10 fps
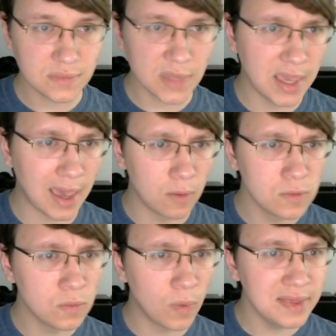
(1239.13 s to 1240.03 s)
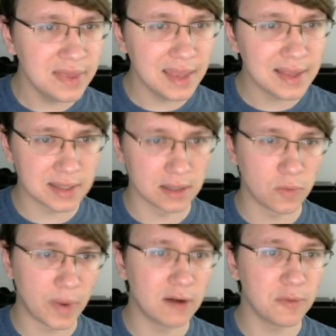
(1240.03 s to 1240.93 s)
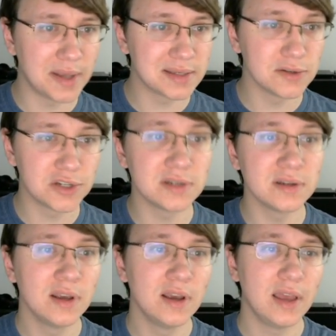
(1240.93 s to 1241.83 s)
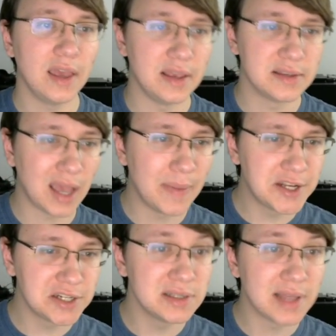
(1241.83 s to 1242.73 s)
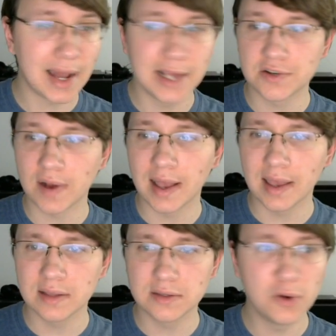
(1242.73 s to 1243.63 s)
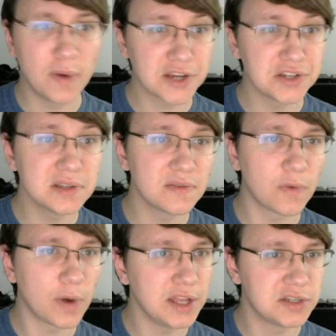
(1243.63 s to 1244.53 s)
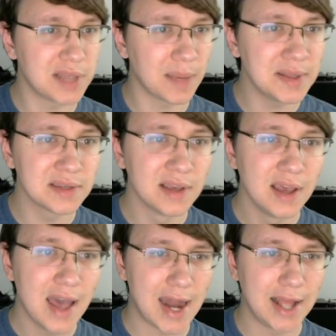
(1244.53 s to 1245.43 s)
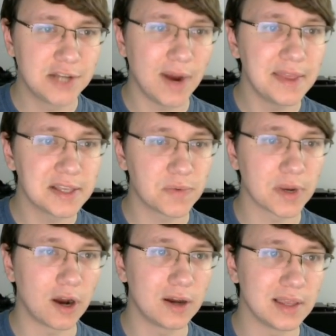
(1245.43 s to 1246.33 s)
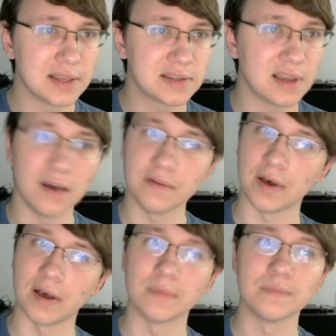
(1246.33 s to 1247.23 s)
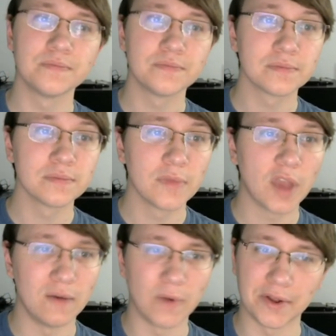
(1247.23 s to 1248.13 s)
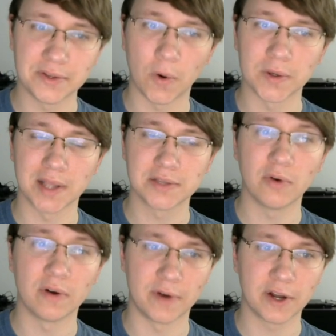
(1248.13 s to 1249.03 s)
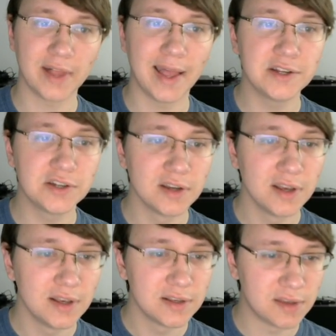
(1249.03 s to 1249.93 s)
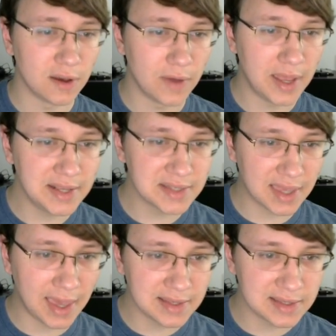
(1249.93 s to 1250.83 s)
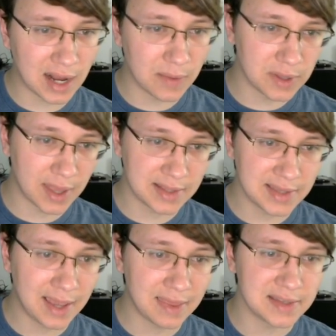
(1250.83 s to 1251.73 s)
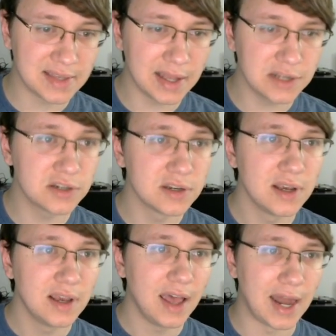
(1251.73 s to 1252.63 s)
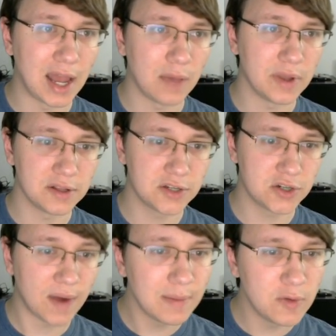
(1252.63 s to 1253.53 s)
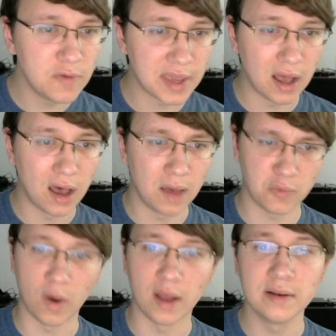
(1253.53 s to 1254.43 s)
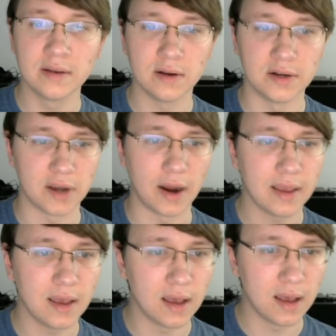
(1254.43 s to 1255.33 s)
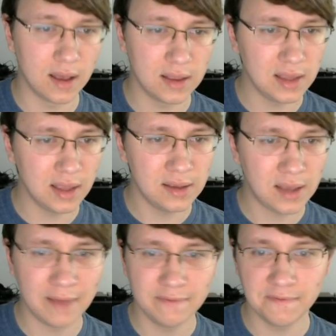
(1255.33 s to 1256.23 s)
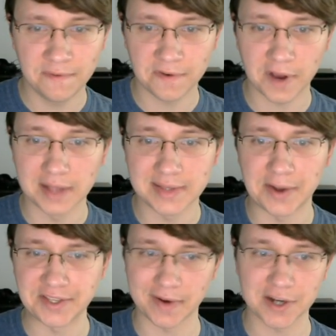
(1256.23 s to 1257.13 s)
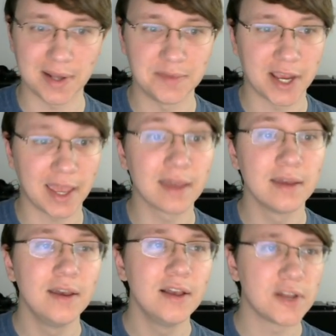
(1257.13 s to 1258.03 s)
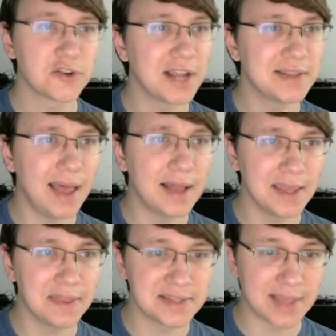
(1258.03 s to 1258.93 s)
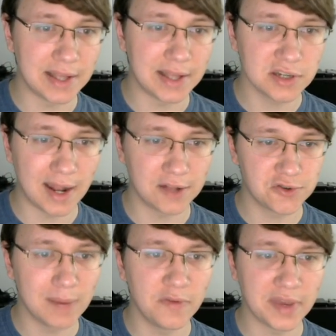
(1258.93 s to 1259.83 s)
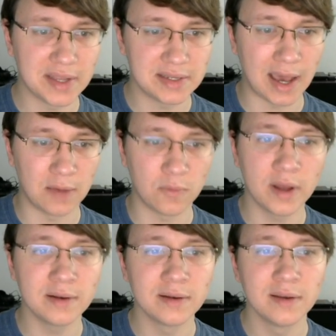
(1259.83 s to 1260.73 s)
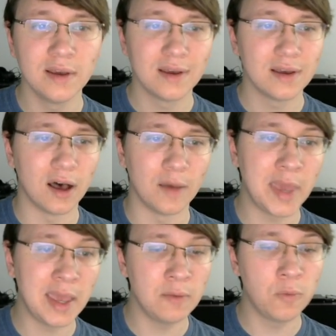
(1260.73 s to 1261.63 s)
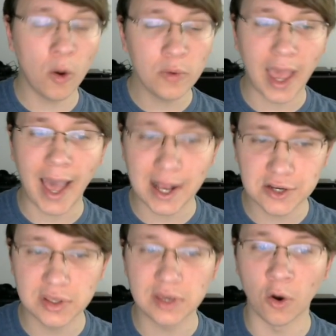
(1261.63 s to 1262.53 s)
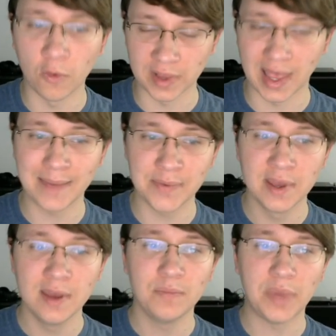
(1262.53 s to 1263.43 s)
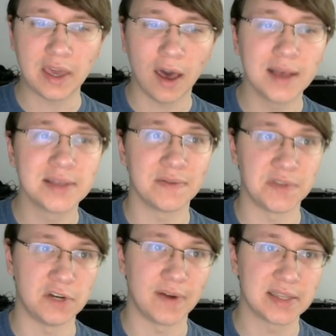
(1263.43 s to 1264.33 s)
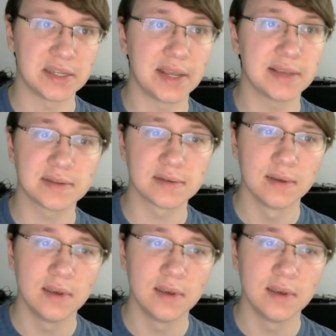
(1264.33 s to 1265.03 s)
Yeah, one thing that's a little weird with my solution is I mentioned that I try two directions for each segment, and I try this regardless of whether it's a horizontal or vertical edge. So it is the case that I will like take this edge and I will try moving it up one, or sorry, I forgot, down is the direction I'm checking. So I'll take this edge and I'll try moving it down one. It won't actually overlap because of the directedness.